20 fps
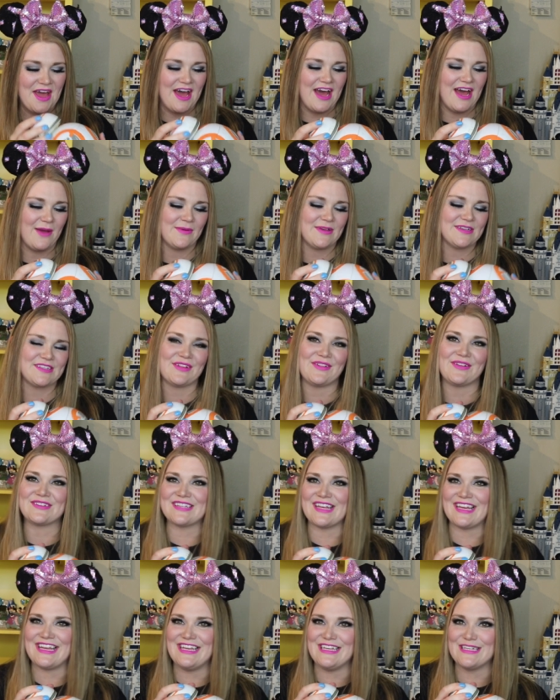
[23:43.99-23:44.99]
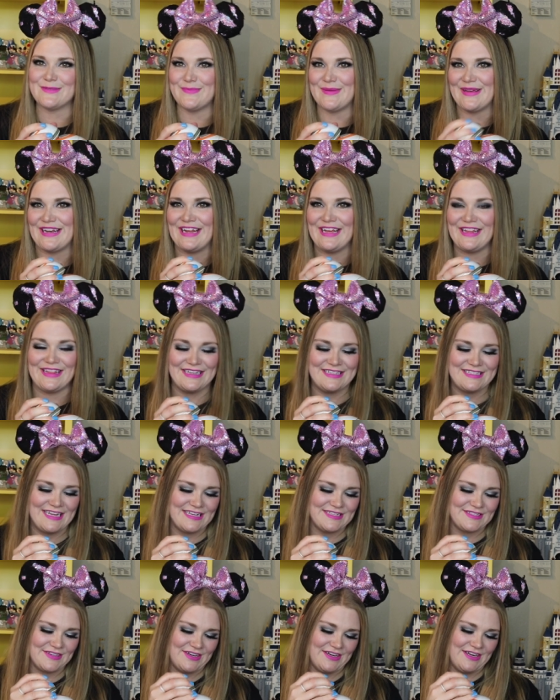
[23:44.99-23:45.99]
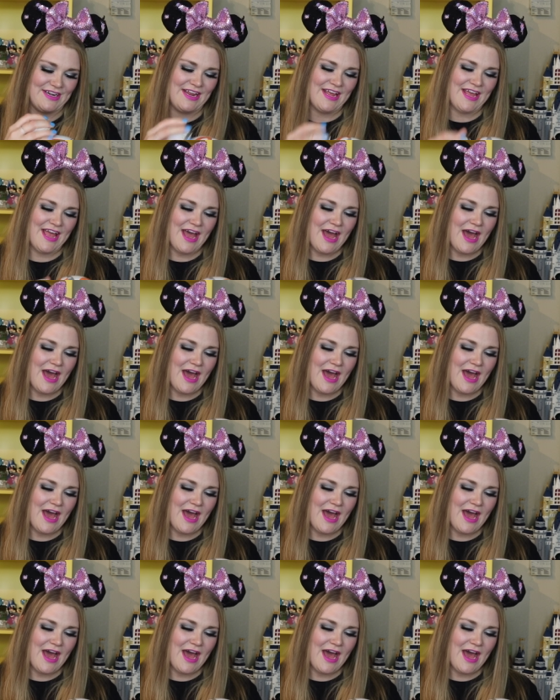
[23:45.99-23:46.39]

because it looks like he's been in the desert.